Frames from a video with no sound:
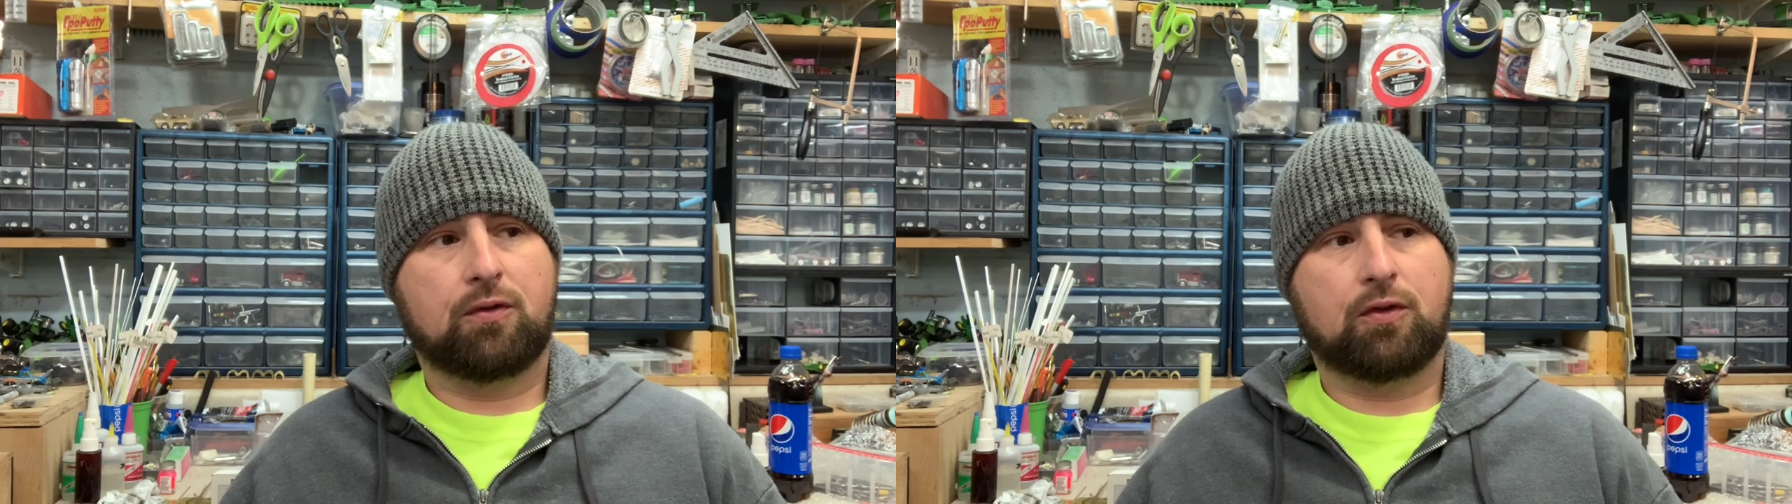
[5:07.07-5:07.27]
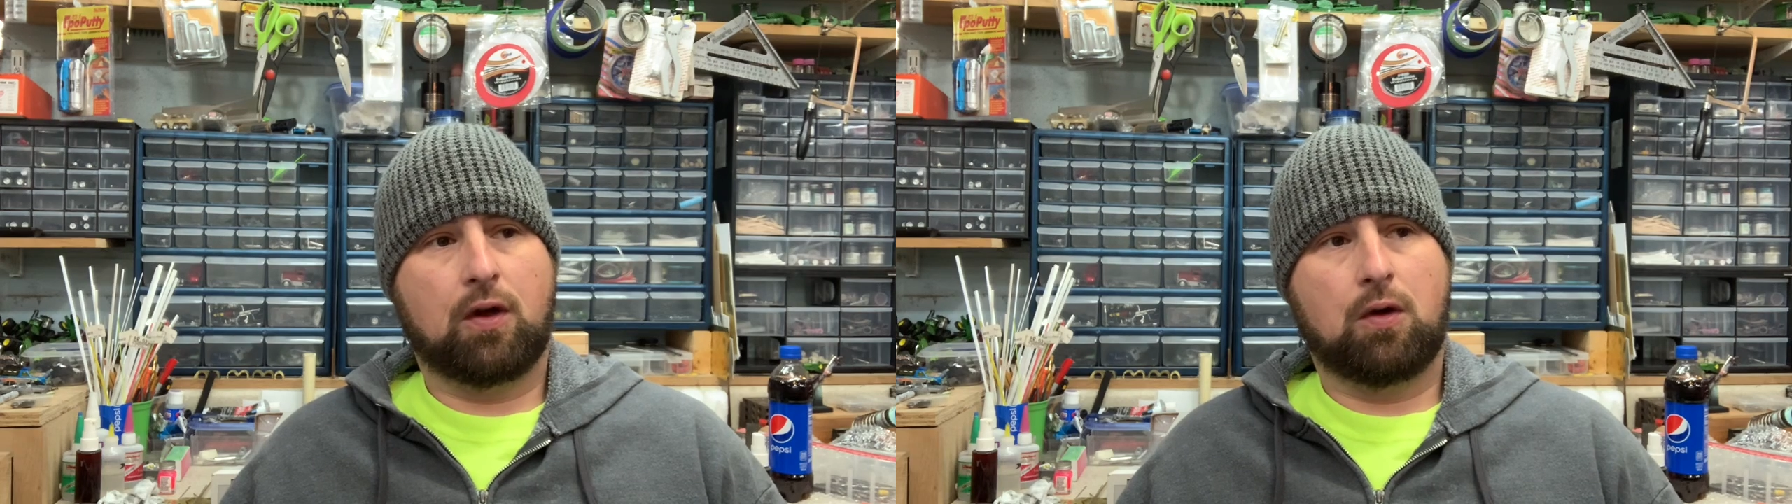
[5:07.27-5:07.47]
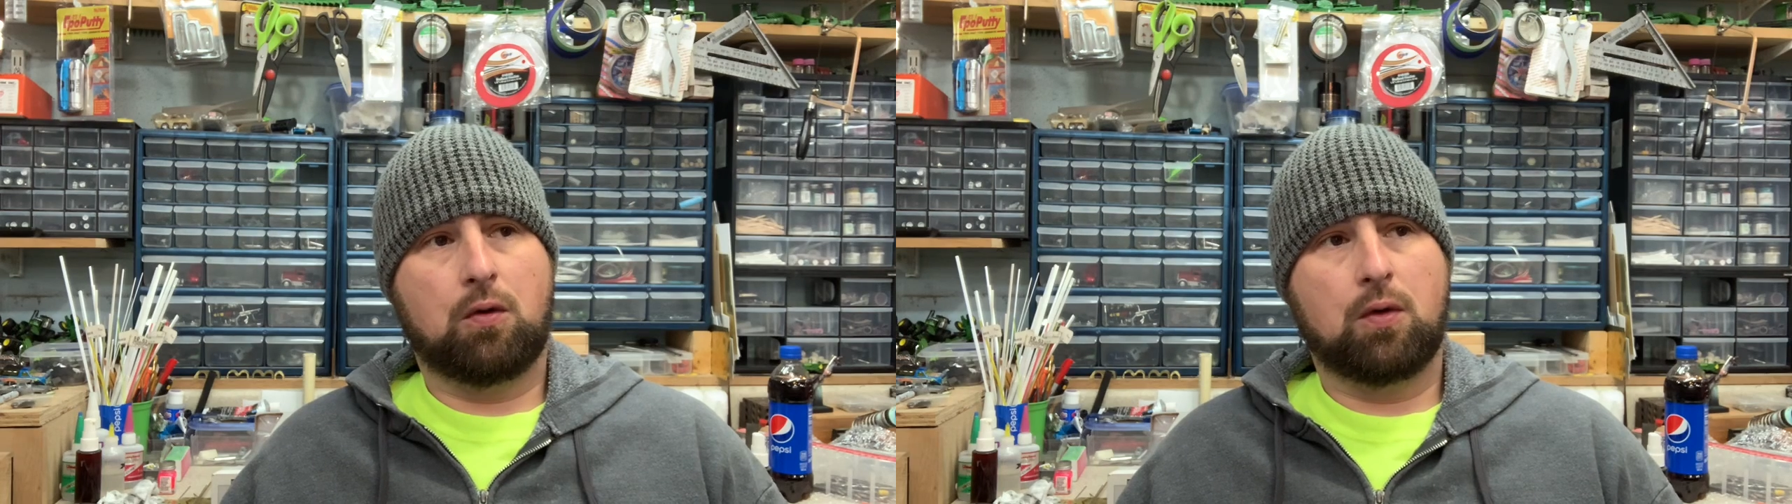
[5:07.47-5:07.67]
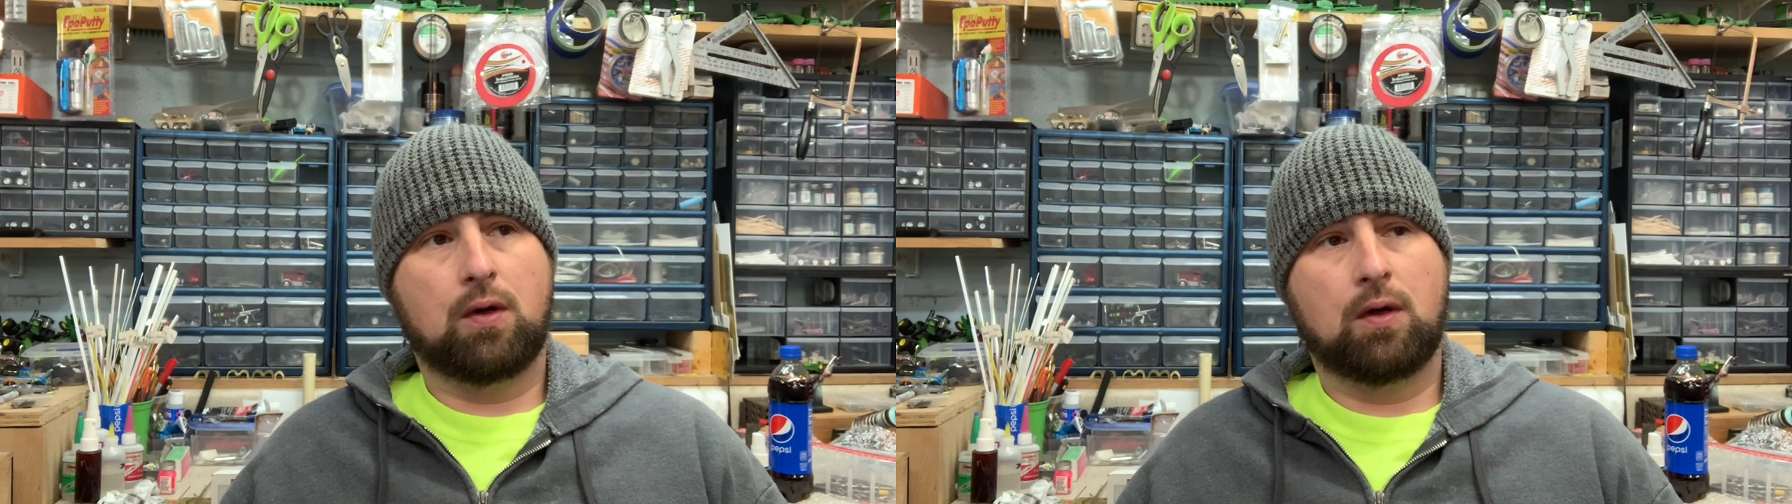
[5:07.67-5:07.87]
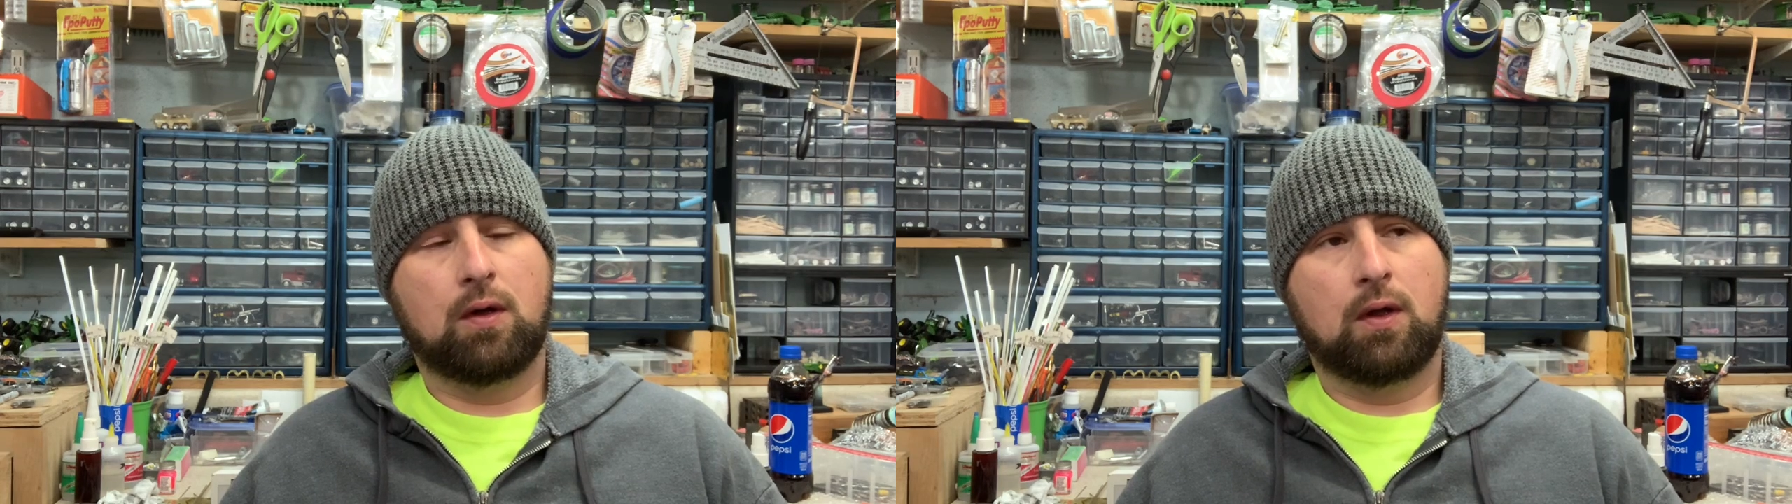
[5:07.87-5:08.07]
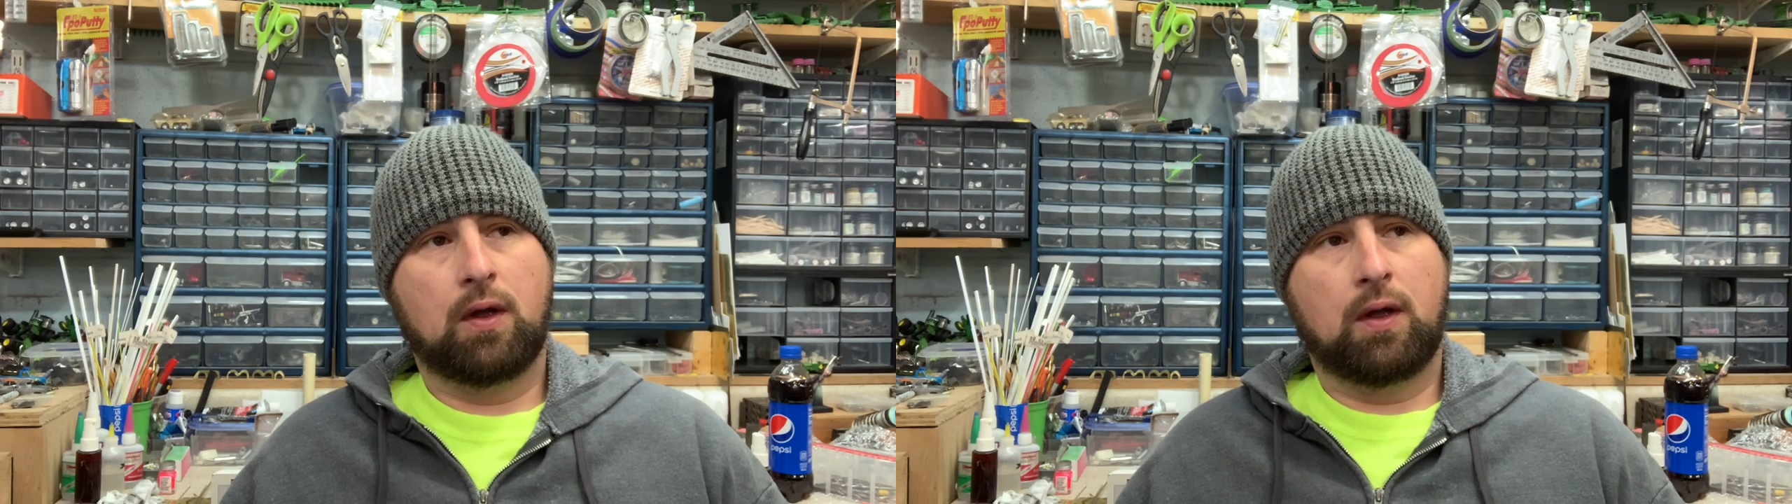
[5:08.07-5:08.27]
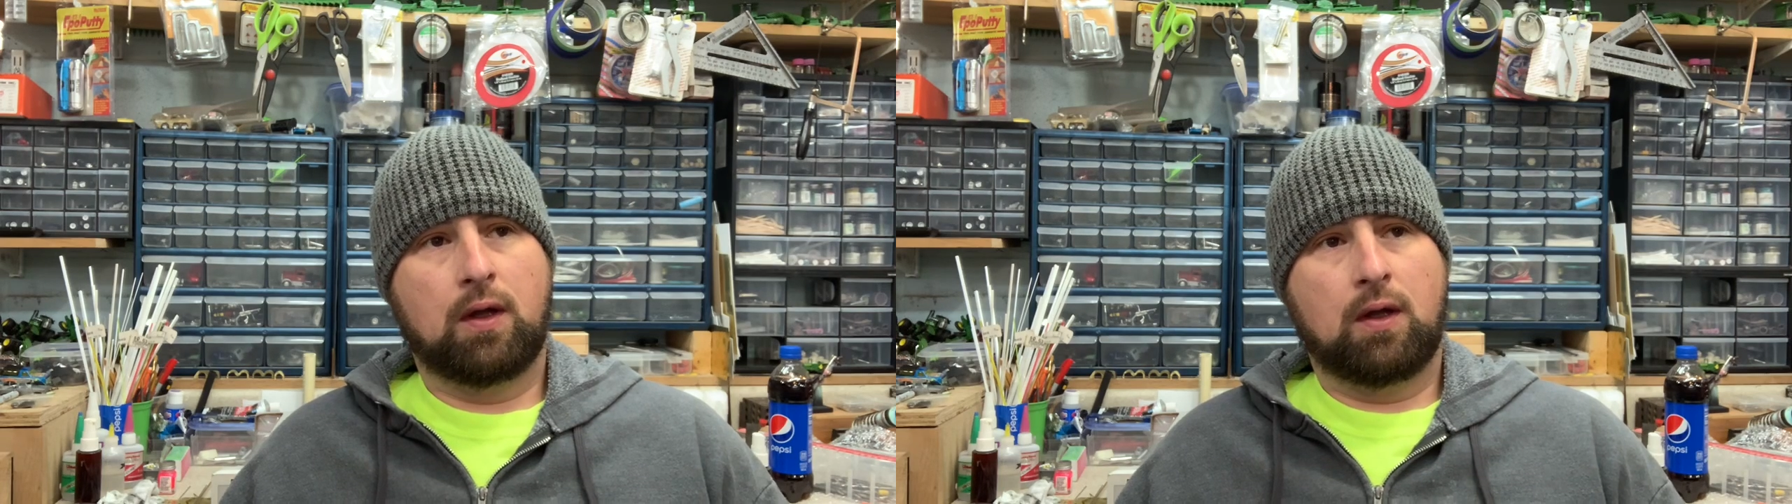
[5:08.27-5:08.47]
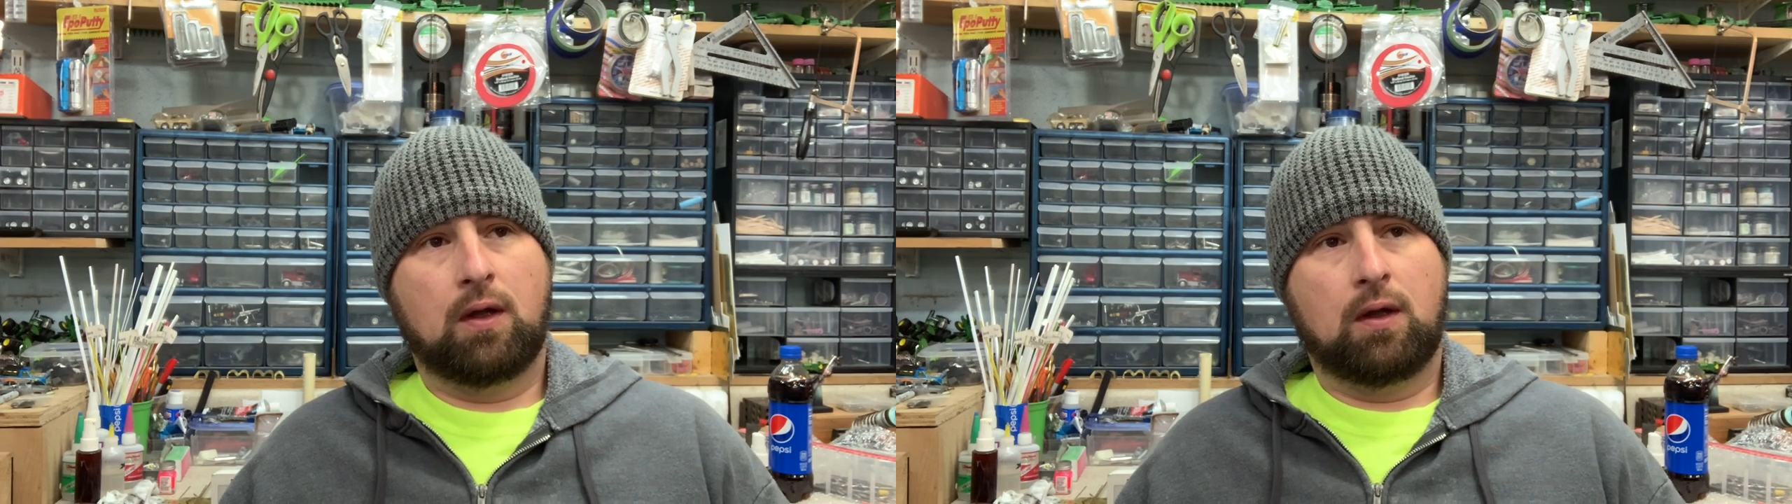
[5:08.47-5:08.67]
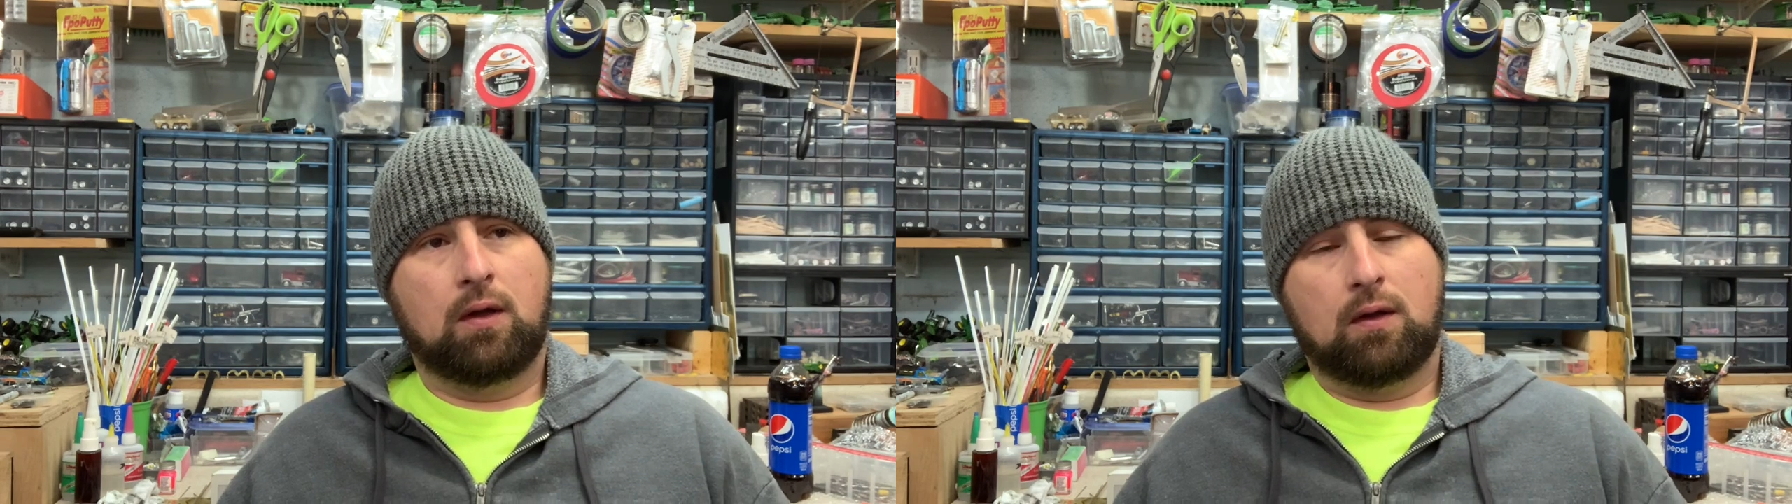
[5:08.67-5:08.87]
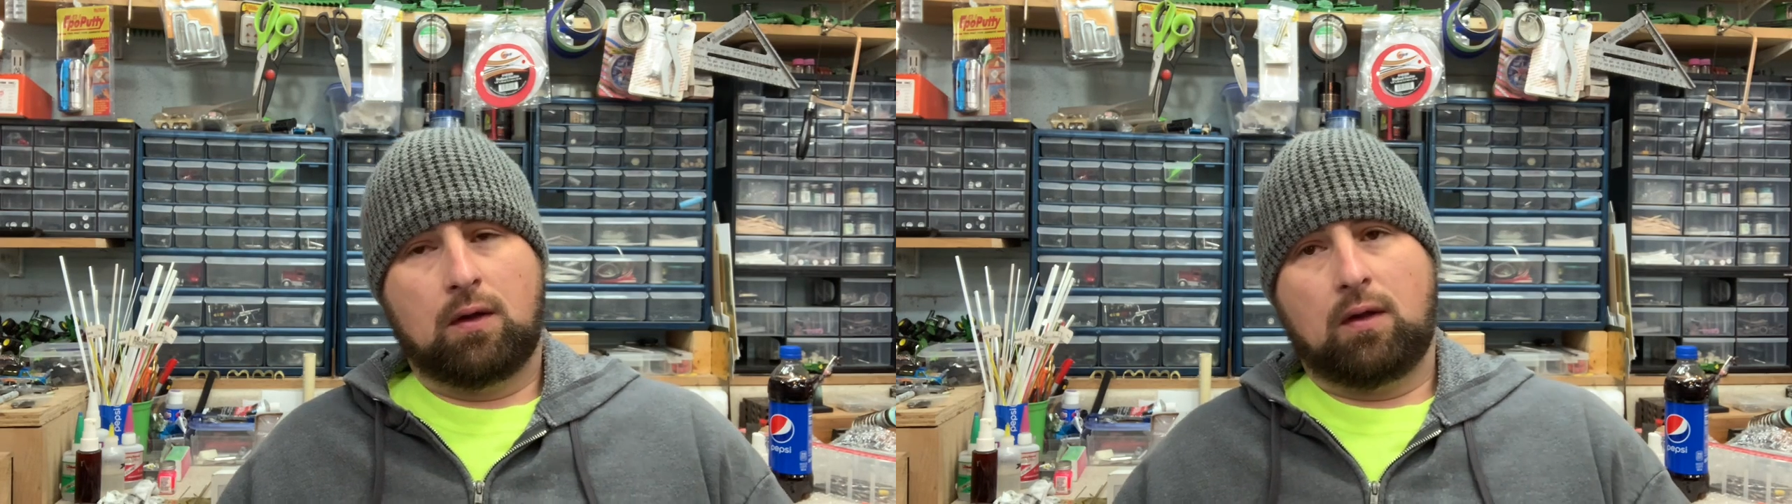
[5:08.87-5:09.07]
So
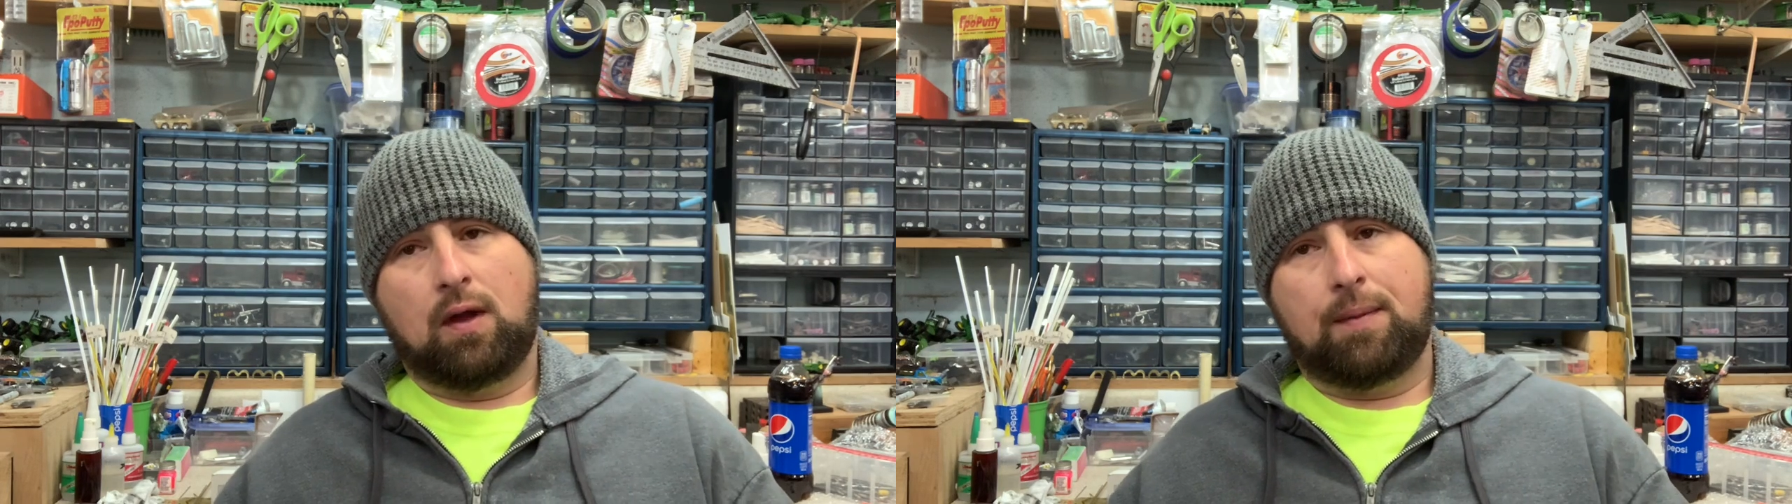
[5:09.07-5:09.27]
that